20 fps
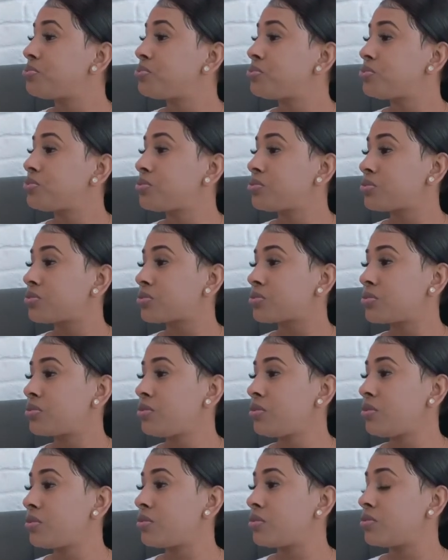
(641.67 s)
want you to
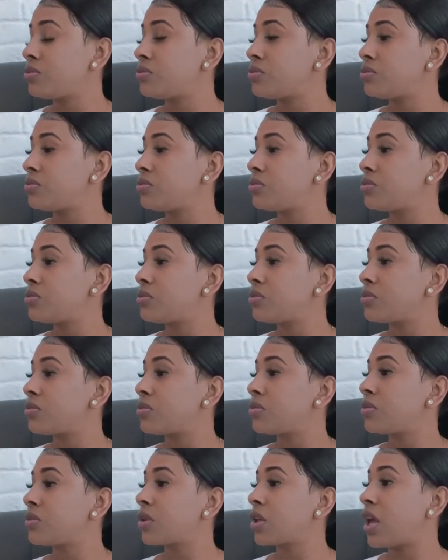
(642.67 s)
save some money.
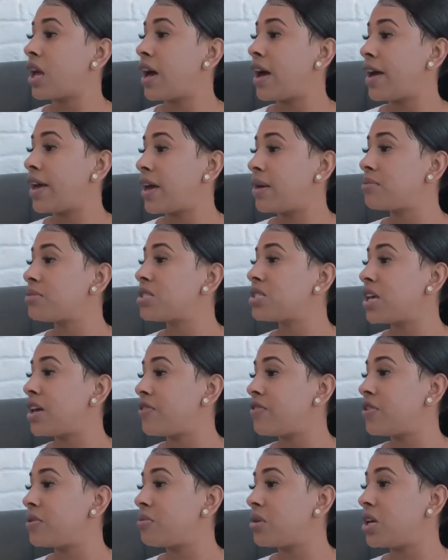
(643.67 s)
I am
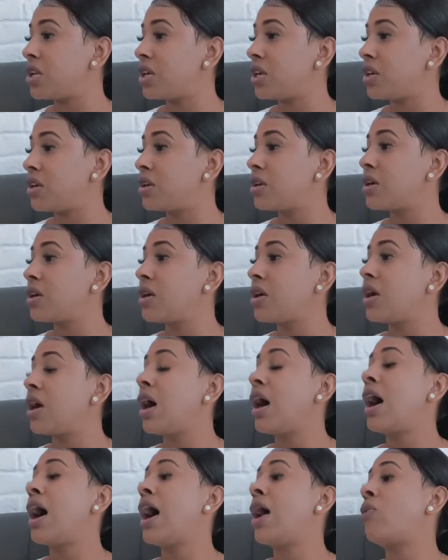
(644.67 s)
saving money.
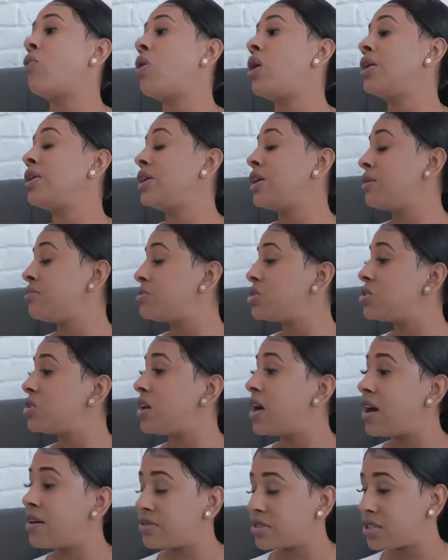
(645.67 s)
I want him to
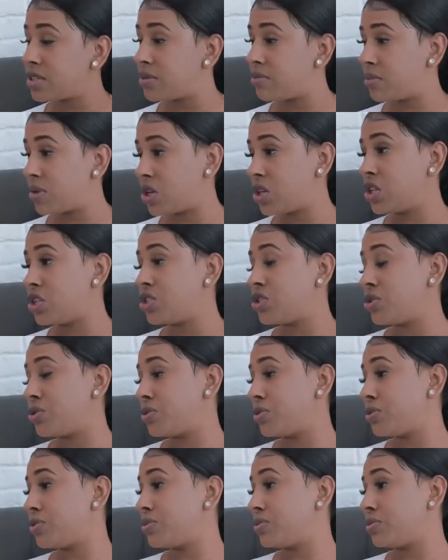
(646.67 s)
have some money too.
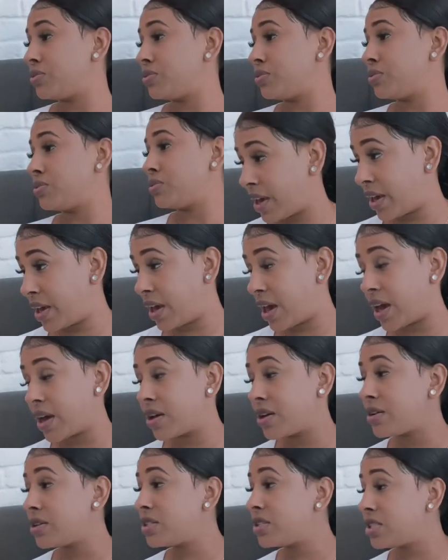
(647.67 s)
A
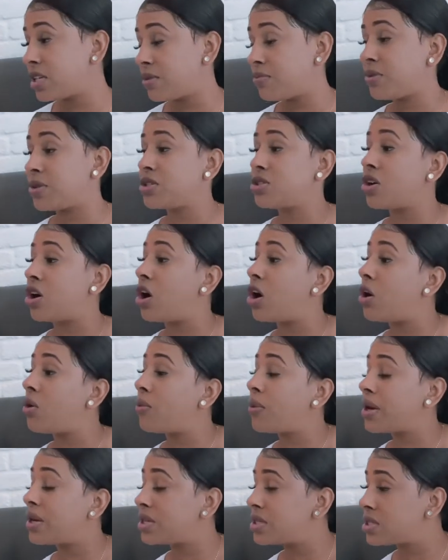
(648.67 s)
good tip is
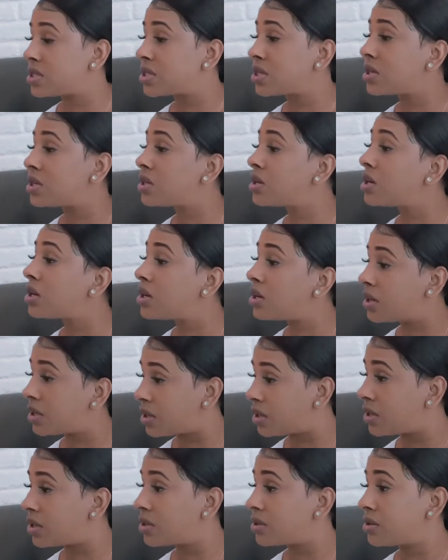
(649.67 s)
always
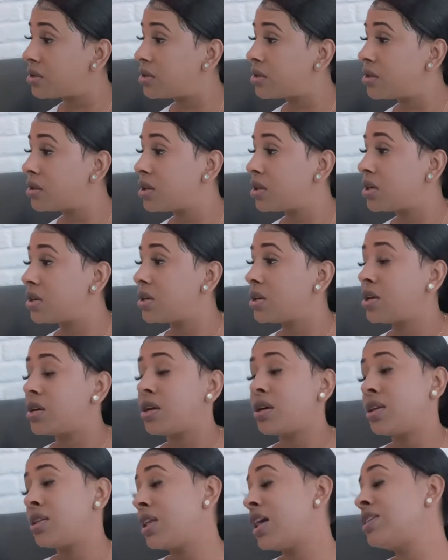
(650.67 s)
good.
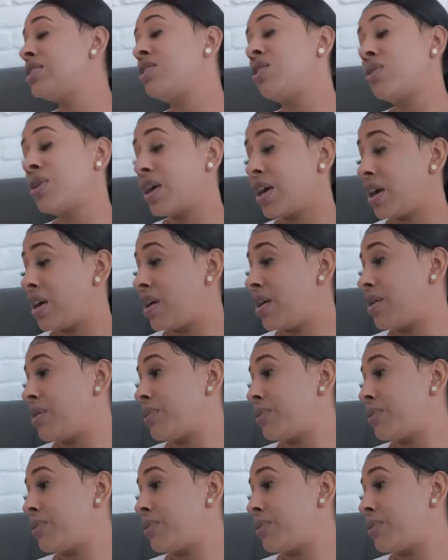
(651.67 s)
That's okay.